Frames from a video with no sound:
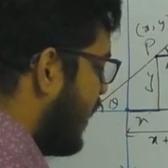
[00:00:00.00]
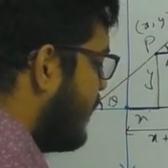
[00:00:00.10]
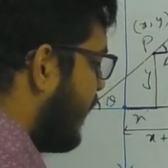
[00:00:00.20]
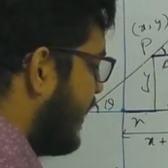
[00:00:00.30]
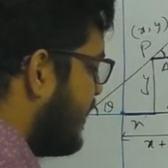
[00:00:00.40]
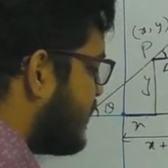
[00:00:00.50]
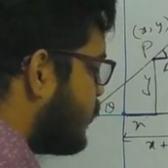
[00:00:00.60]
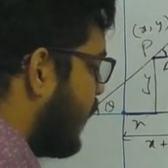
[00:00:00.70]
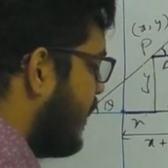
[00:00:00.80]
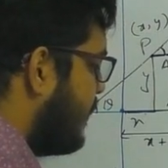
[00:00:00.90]
minus
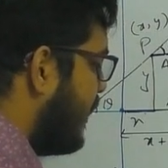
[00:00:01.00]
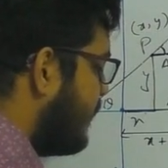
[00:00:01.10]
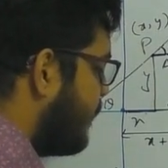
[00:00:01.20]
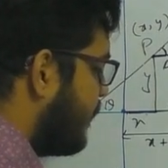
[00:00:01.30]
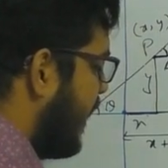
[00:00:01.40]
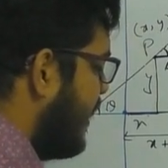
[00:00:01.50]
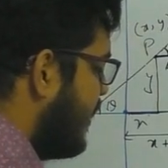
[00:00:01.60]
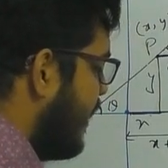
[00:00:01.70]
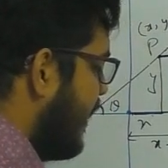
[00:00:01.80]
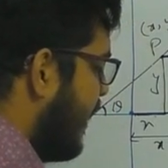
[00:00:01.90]
y by
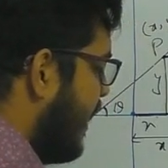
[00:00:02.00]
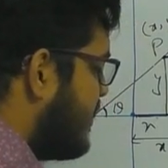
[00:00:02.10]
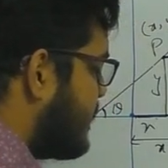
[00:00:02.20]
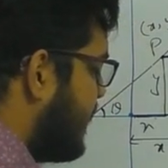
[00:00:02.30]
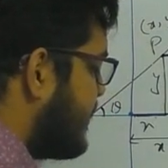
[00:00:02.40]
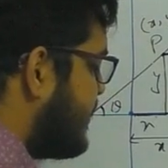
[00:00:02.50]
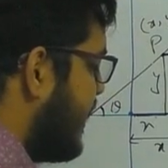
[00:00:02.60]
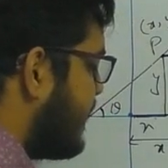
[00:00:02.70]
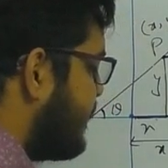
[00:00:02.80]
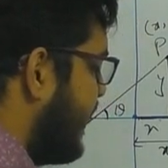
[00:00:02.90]
x plus
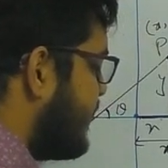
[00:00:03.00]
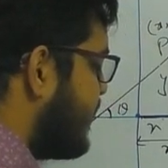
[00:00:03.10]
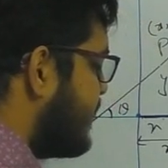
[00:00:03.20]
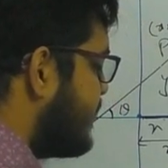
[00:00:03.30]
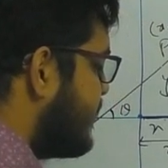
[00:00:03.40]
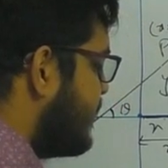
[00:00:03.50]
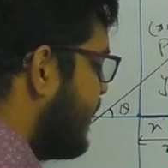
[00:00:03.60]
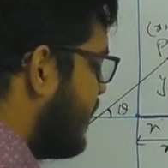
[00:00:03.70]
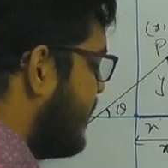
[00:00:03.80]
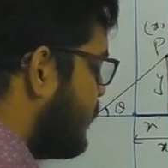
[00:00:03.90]
del x minus x.
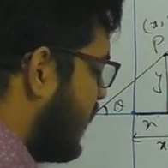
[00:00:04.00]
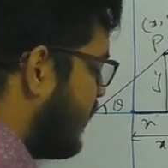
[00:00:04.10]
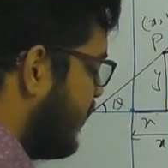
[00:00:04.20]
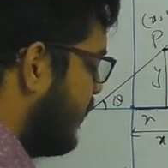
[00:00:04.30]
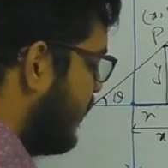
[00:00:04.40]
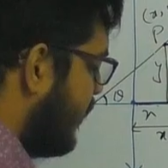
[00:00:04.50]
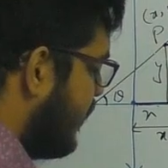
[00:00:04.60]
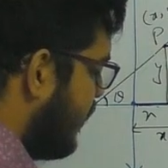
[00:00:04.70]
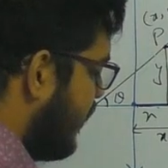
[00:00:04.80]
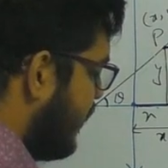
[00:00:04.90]
That means what?
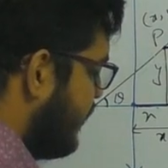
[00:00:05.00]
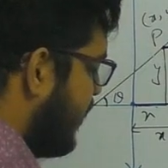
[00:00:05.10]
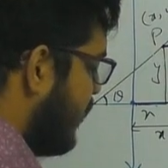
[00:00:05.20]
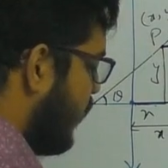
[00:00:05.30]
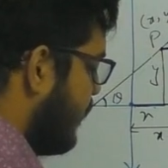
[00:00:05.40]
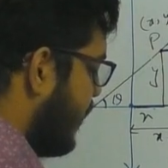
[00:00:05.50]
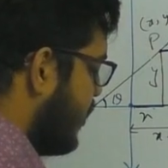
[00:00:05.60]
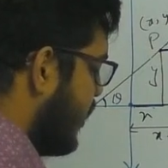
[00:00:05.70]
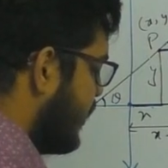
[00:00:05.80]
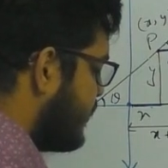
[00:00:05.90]
Del y by
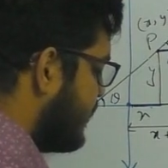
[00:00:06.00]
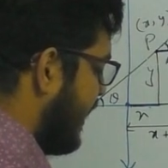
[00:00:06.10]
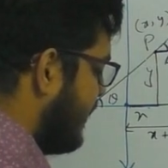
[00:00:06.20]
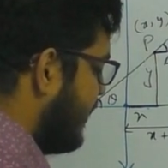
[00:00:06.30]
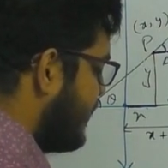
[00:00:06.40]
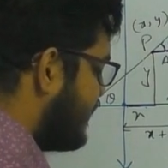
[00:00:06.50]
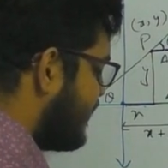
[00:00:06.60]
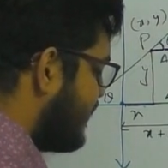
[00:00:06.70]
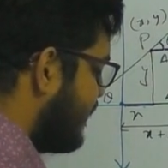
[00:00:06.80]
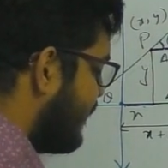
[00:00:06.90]
del x. Like
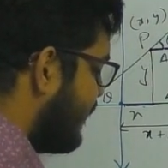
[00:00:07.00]
this.